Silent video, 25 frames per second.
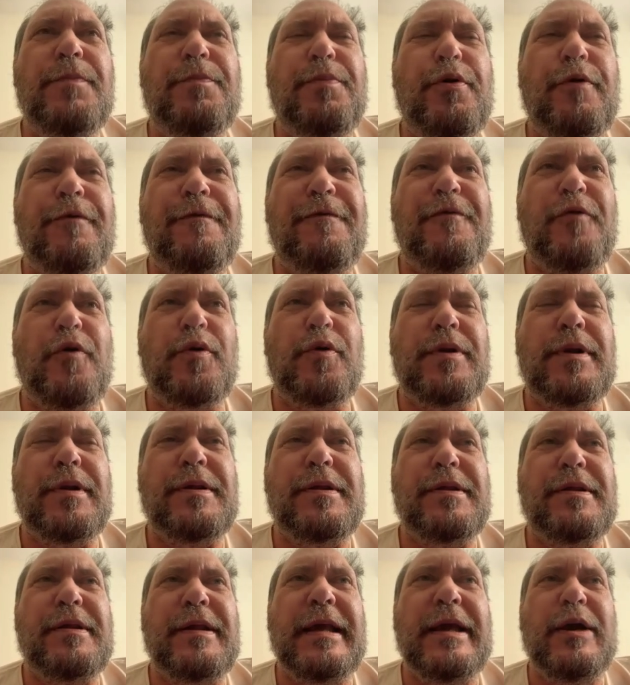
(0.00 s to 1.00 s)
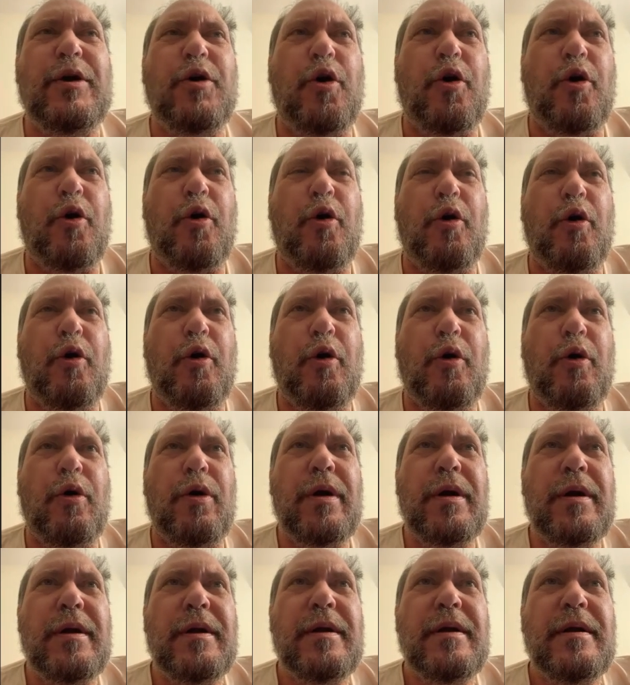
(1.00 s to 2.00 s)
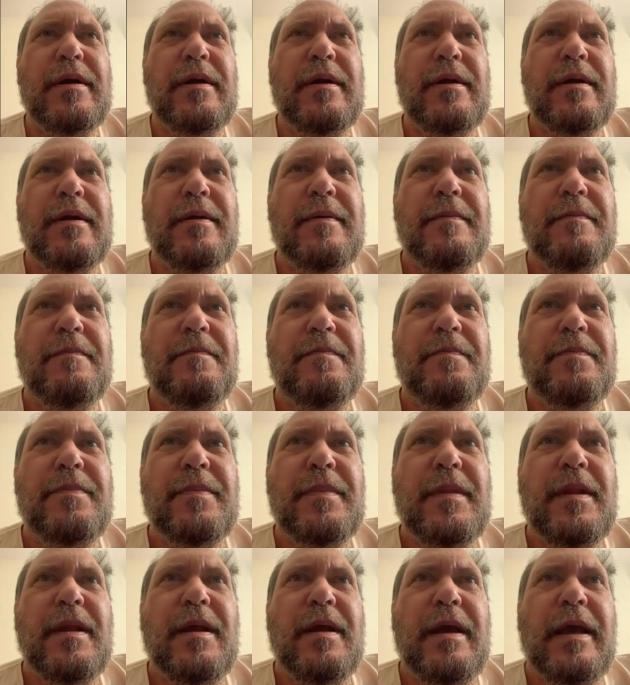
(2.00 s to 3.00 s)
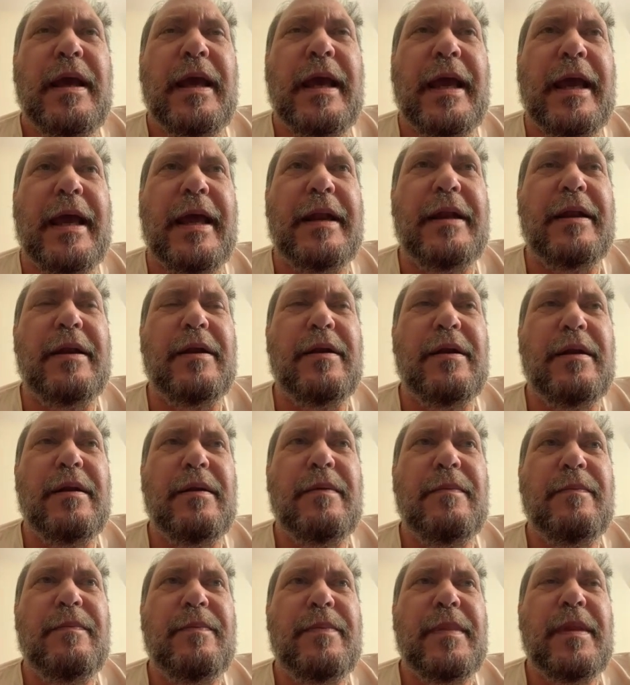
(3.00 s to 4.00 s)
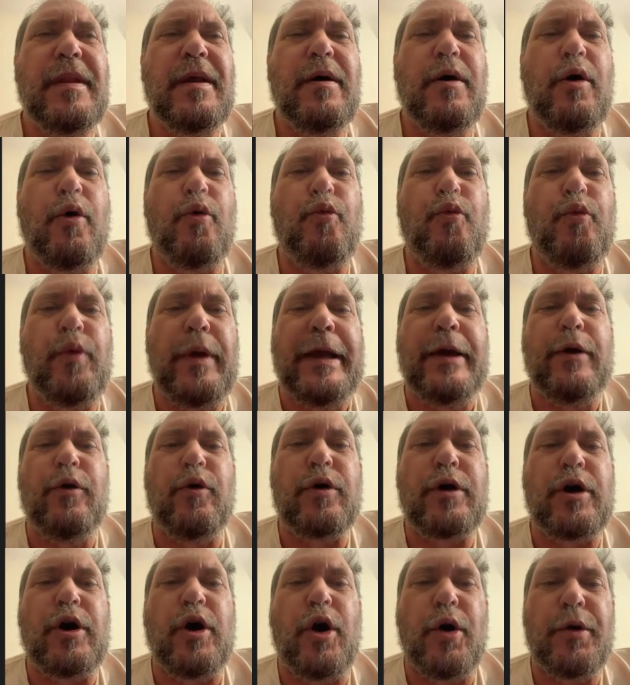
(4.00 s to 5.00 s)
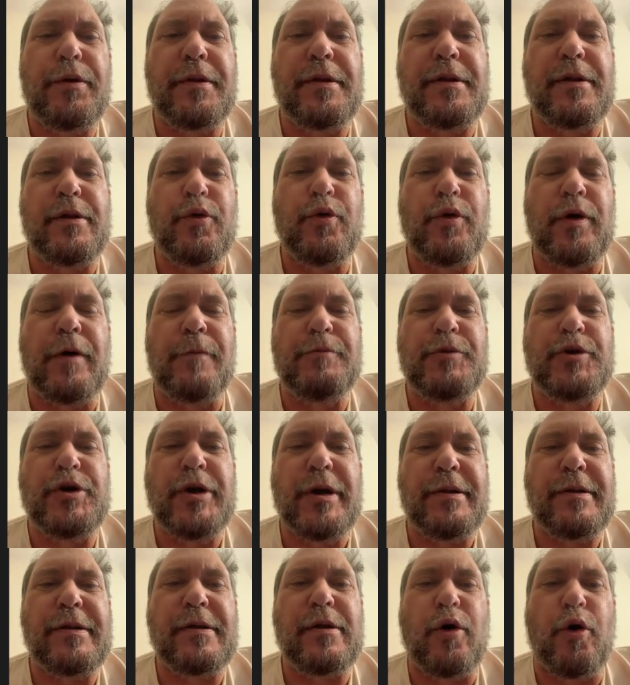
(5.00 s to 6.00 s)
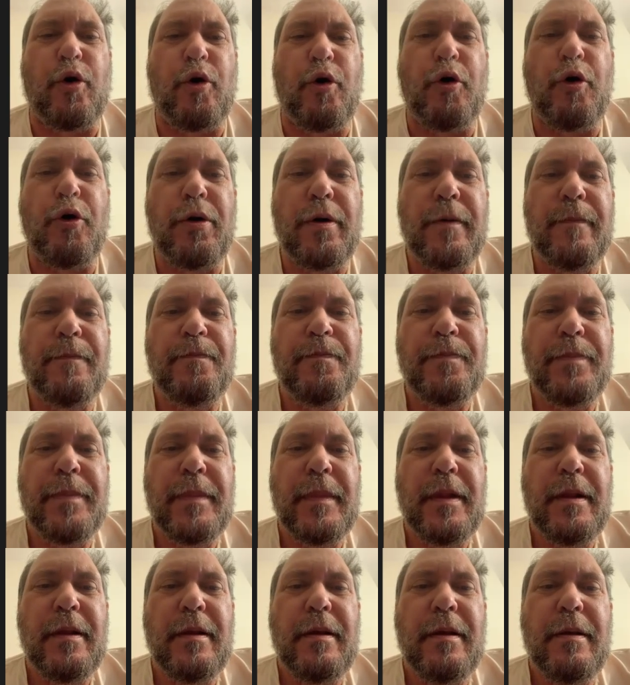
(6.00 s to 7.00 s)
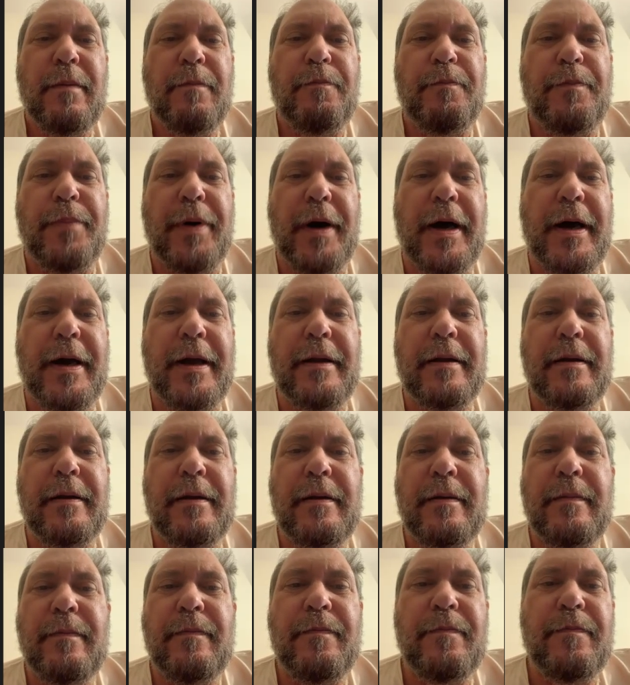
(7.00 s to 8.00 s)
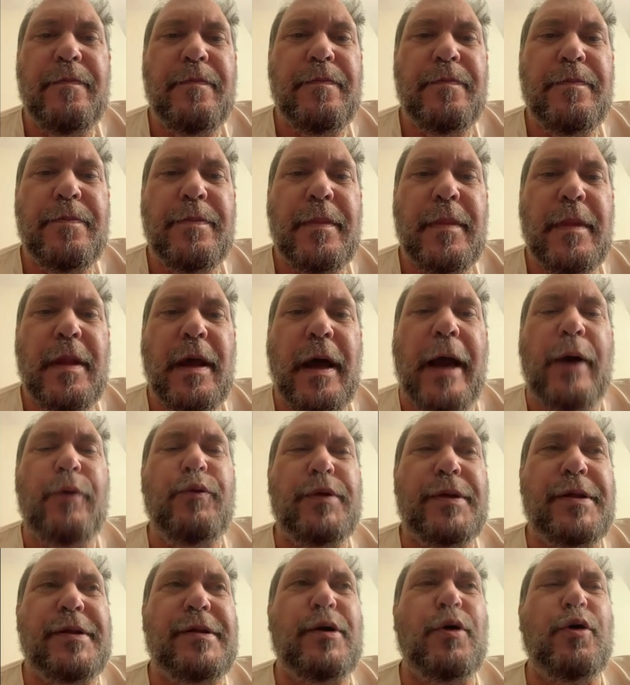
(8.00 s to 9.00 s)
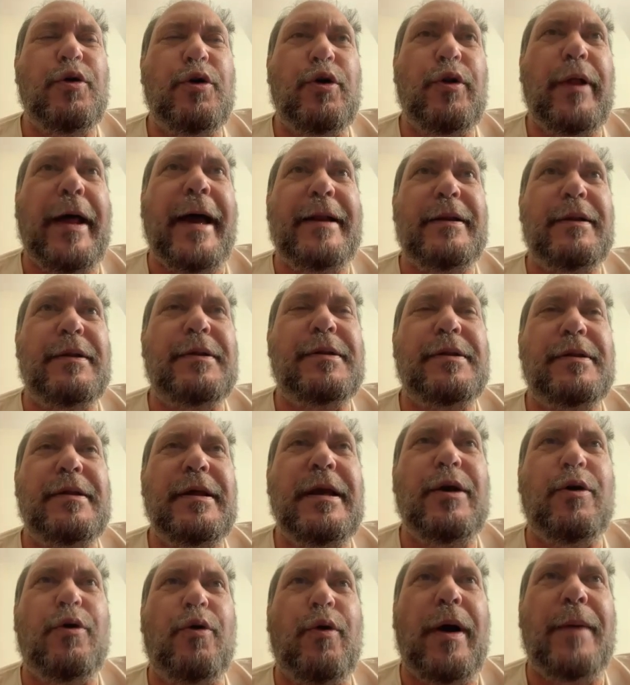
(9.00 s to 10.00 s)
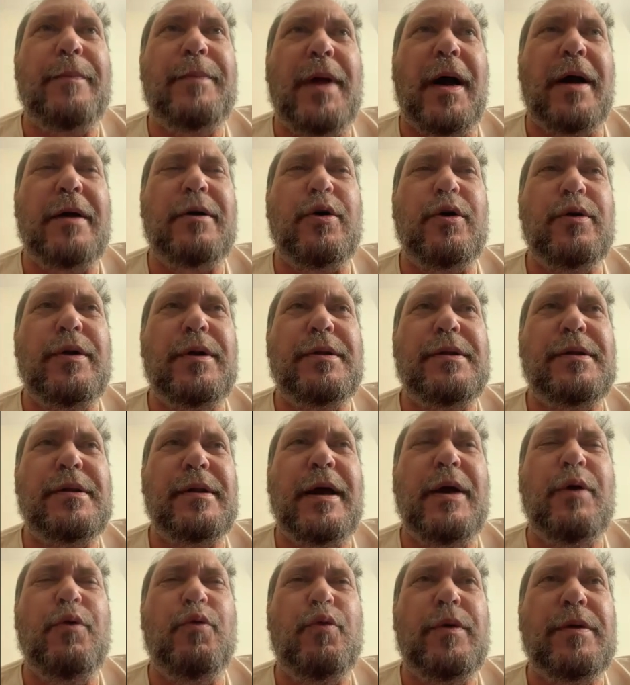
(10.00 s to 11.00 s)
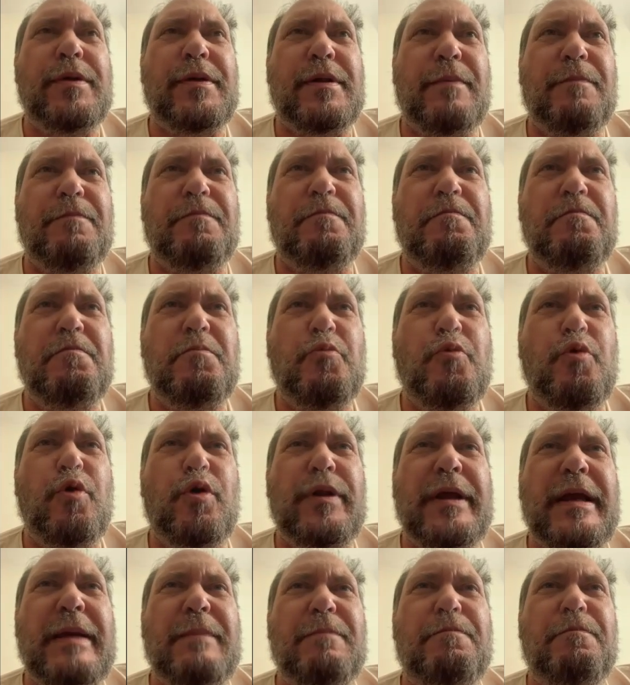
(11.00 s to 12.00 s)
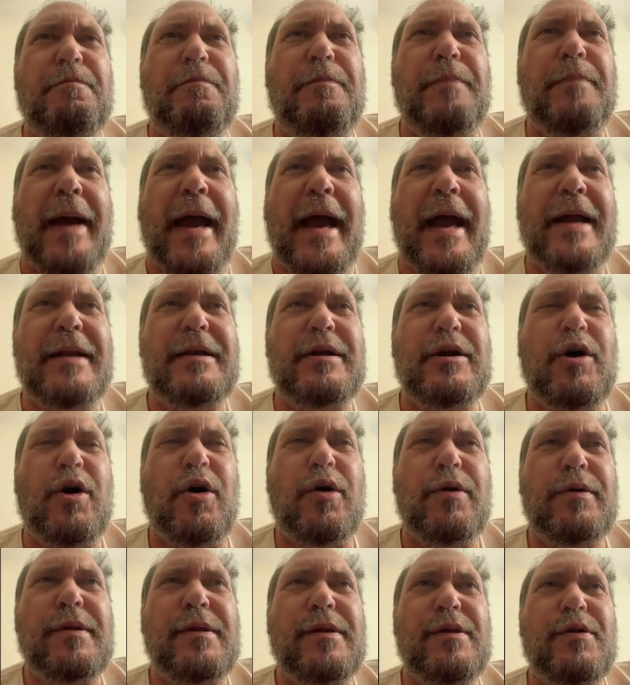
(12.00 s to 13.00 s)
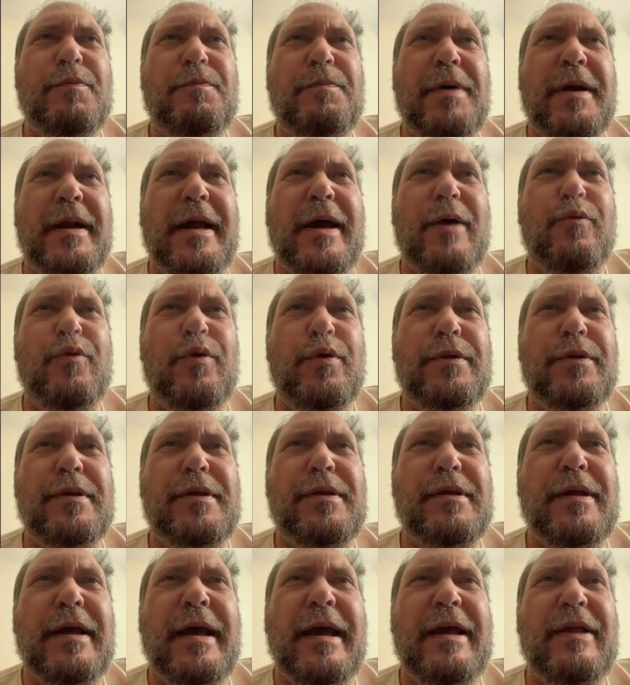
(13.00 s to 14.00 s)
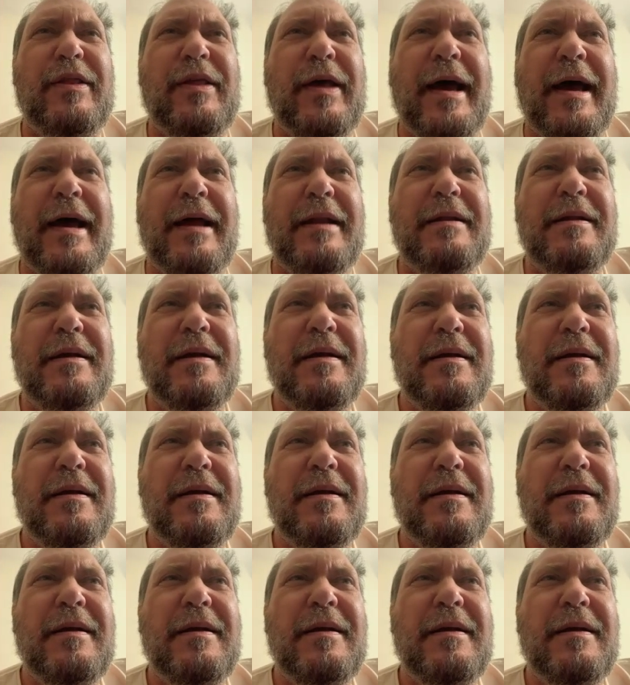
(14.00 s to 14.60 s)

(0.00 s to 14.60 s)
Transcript: have preferred to see her in a real concert of just her, but I was still glad to see her. I'm not going to say it was a really bad concert, but I will say that